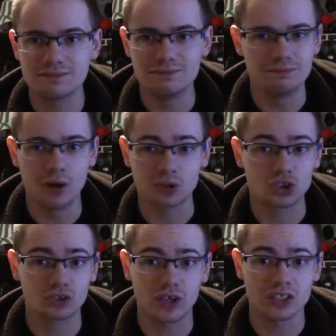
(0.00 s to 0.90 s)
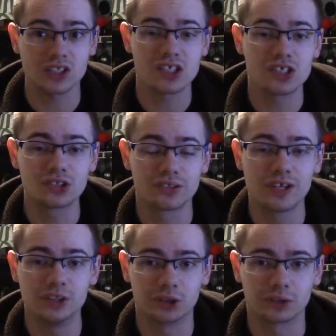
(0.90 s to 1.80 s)
monstrosity
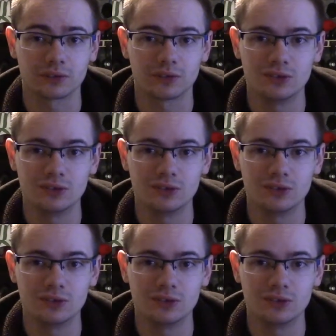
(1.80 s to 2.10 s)
creature